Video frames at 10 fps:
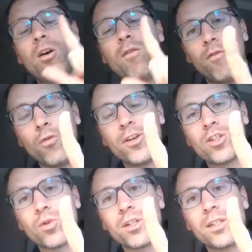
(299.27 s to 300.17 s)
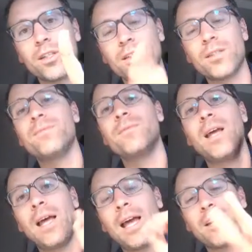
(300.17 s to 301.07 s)
voltage sources,
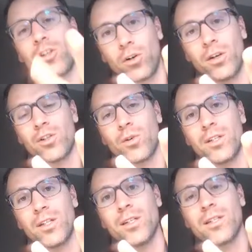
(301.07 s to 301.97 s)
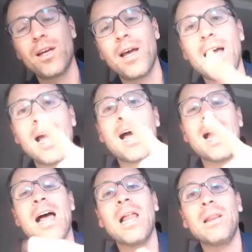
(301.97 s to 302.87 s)
and current sources.
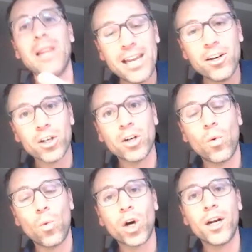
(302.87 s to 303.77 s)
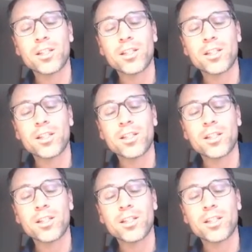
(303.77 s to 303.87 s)
Later, we're going to